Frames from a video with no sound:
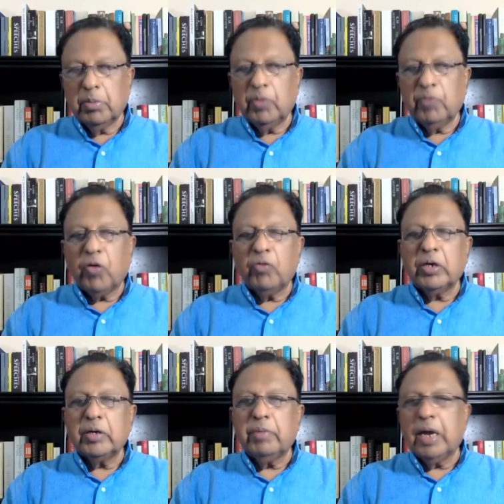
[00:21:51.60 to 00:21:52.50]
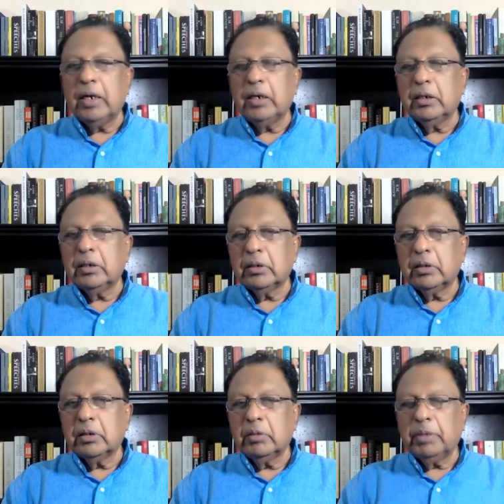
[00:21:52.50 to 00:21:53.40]
put forward by
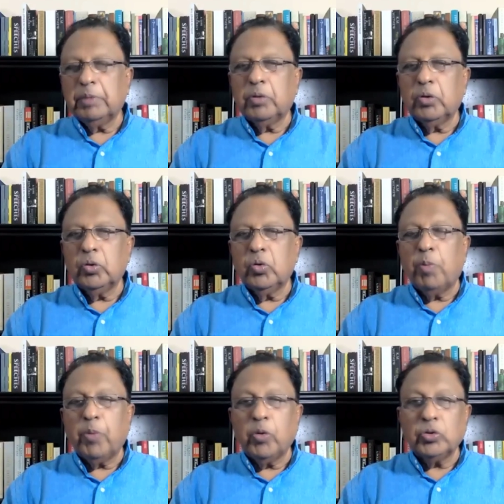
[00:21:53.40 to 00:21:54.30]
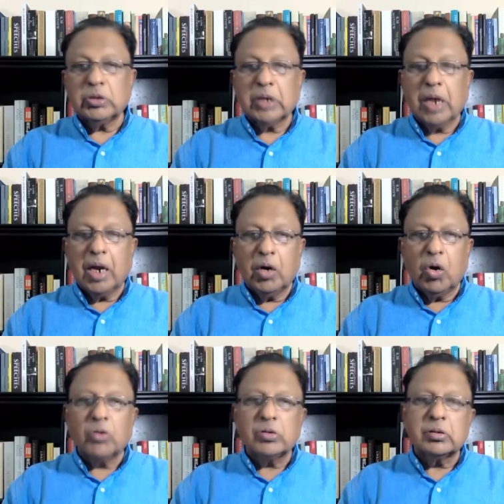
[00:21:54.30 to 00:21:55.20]
people who oppose gun
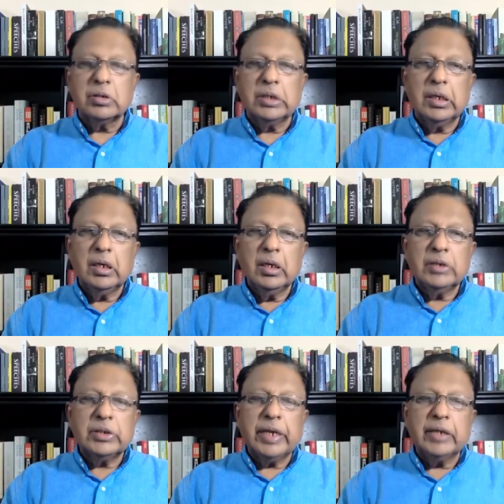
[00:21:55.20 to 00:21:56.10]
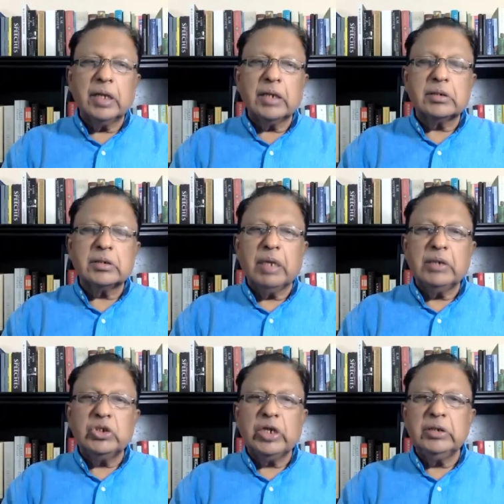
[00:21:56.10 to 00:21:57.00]
laws saying that by
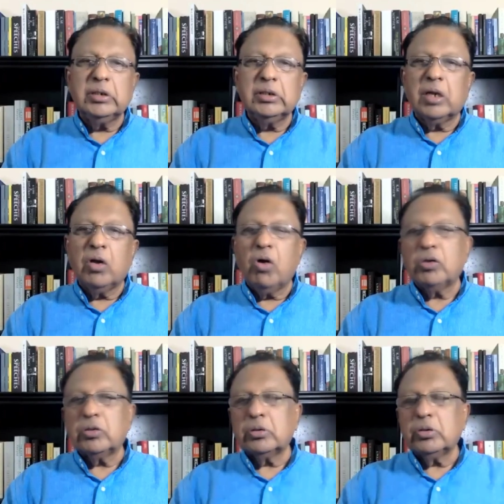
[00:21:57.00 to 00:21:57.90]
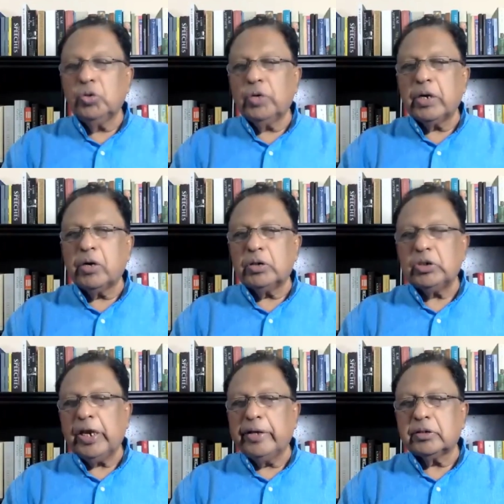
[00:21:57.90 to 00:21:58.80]
changing the laws, you cannot
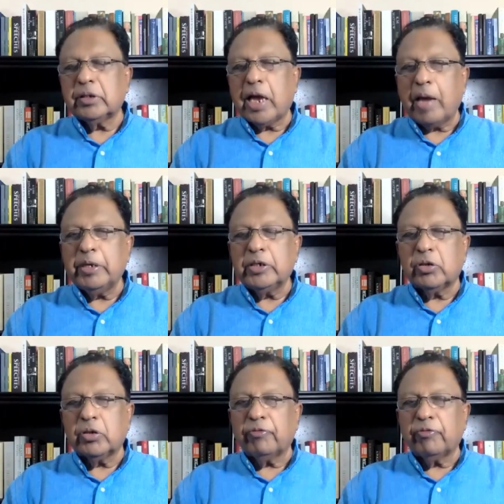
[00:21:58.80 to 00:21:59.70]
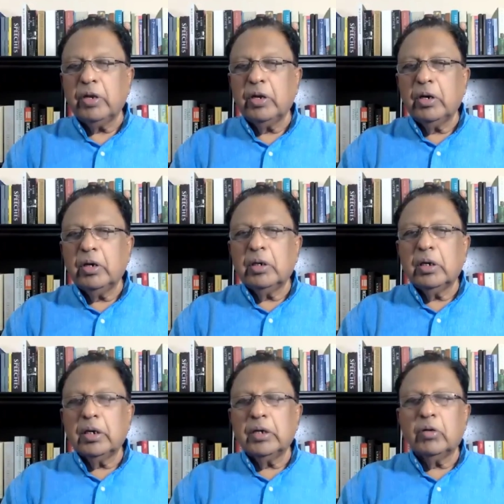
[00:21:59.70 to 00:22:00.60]
change the habits of,
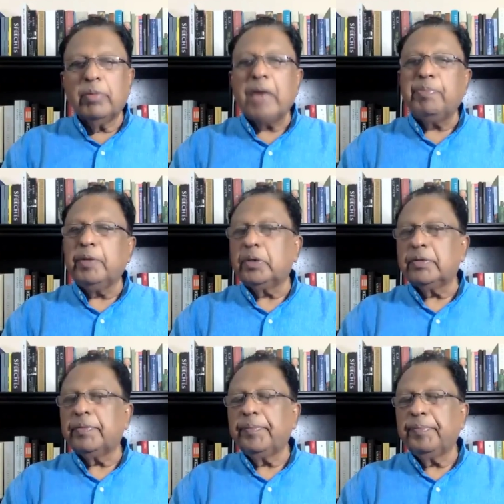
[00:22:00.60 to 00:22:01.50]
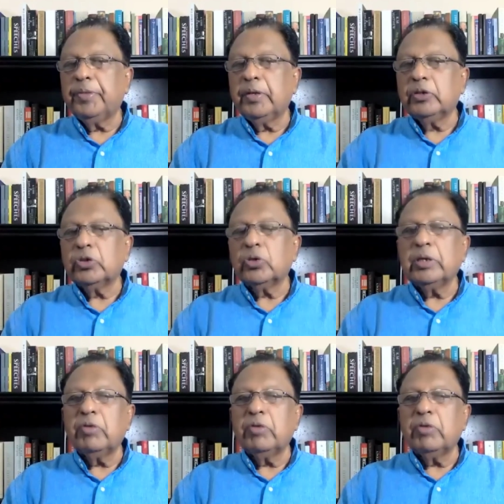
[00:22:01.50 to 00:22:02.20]
you know, mad people. So they